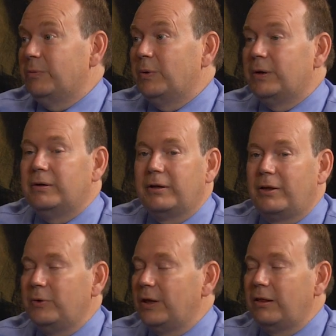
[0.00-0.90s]
We're
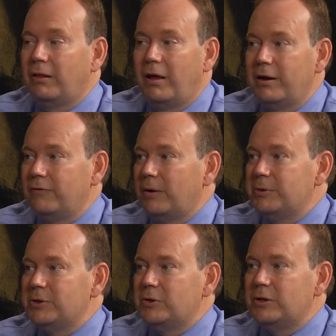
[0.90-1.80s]
including a lot of
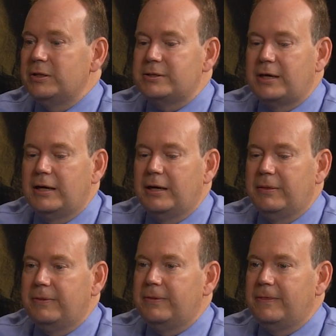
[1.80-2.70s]
opportunities.
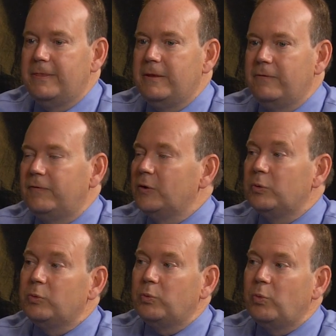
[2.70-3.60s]
If
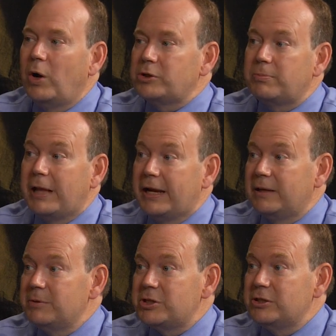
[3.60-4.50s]
you watch our Planning
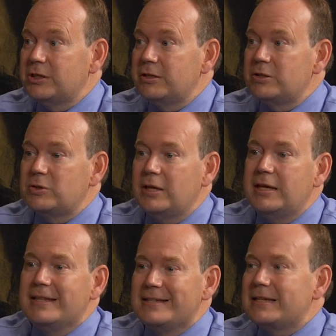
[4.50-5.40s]
Commission agendas,
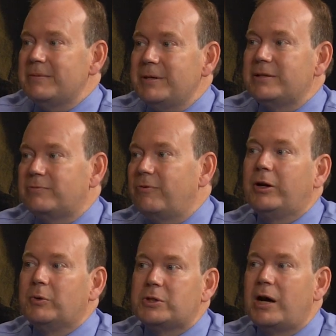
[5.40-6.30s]
it's going to be a
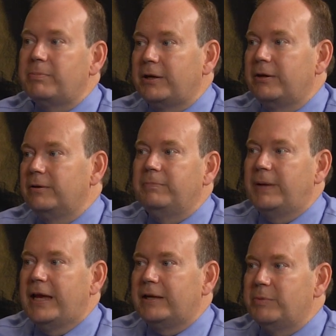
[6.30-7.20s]
frequent topic on
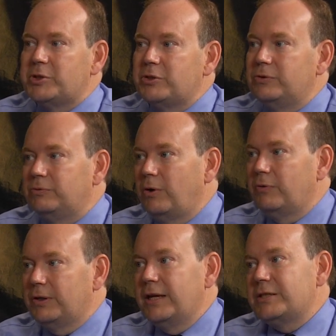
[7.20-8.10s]
Planning Commission
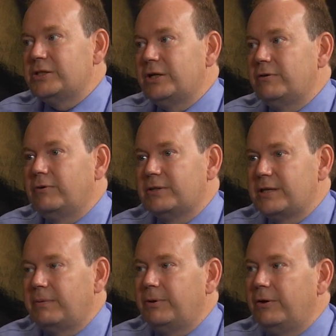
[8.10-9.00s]
over the next year. For
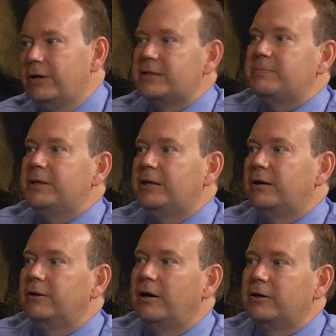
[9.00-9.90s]
example, our next meeting
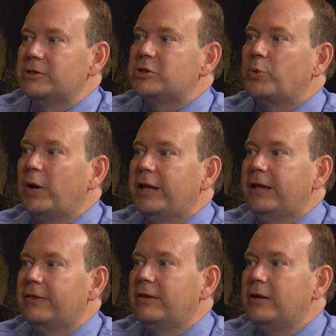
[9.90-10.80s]
on August
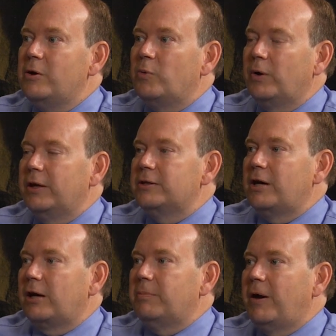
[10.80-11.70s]
20th, we're going to
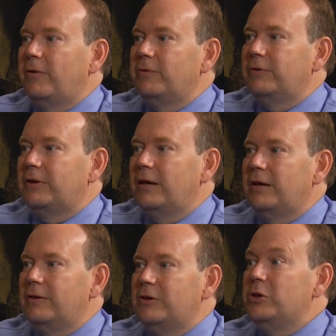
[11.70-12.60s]
talk about
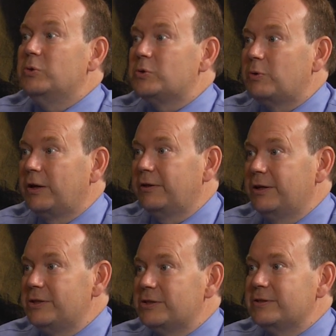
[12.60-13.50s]
the use
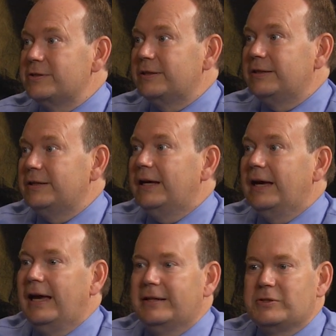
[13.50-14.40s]
regulations.
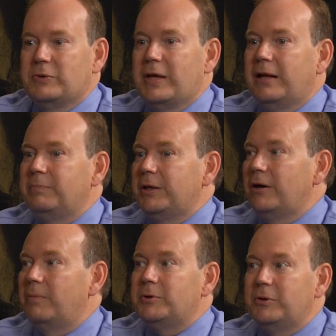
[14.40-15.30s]
And so that'll be an
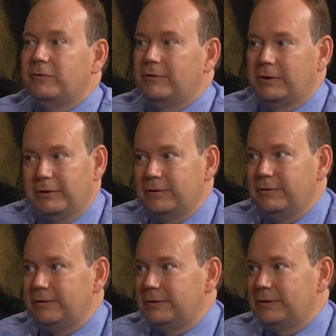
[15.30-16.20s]
opportunity for
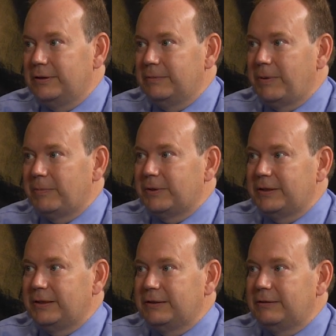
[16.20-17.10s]
the public
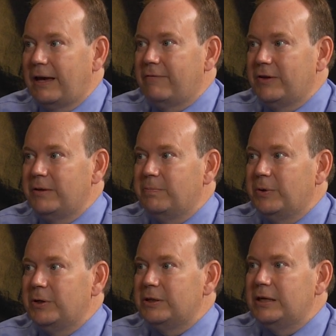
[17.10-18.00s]
to have
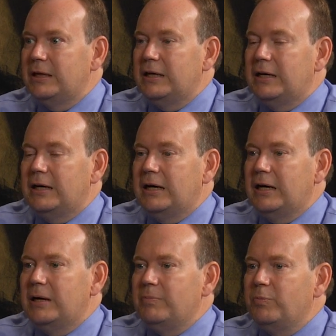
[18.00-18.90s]
input.
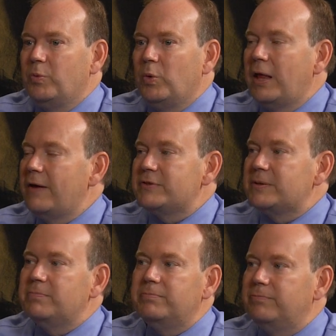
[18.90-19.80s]
We'll have
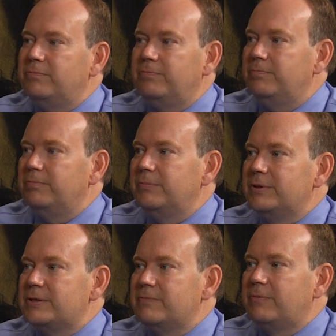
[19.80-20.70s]
some
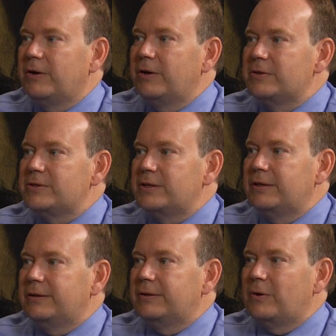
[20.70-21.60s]
some various
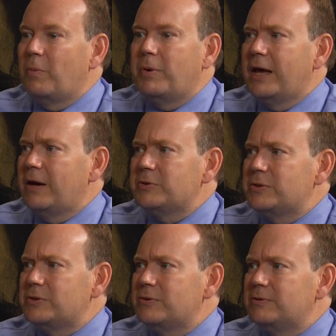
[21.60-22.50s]
open
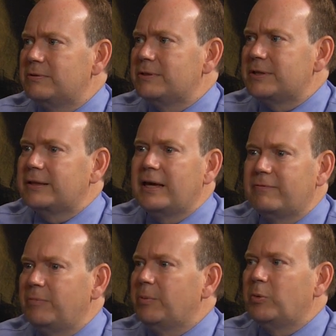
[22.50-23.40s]
houses or things like
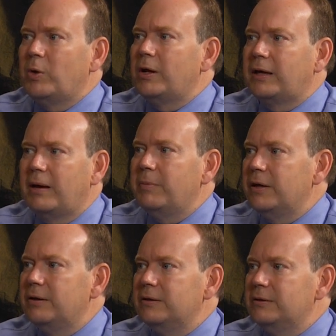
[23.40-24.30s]
that. People want to come
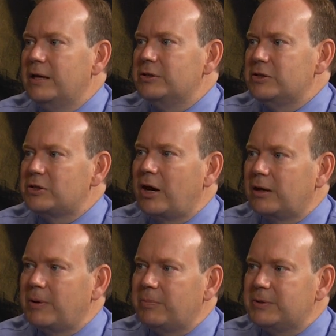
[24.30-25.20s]
in and just talk
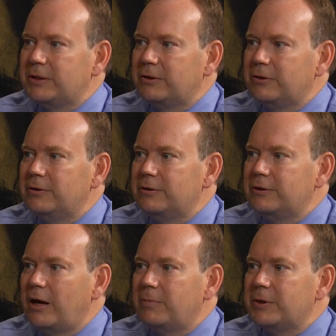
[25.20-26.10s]
about particular
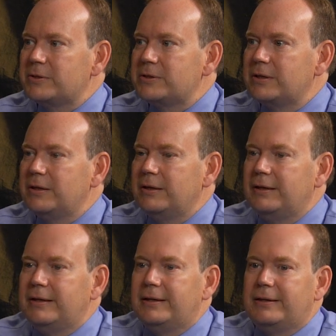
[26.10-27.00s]
topics.
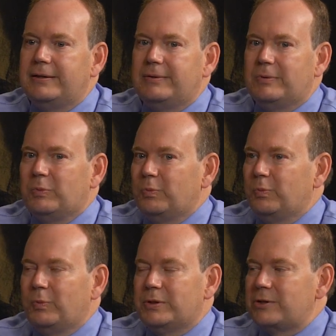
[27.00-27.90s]

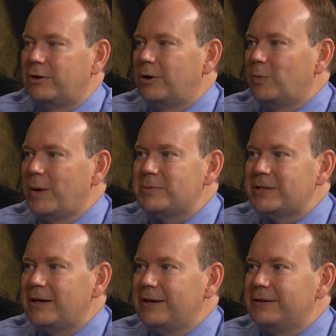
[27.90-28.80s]
It's on our
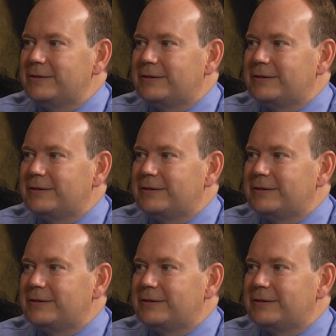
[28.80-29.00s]
website.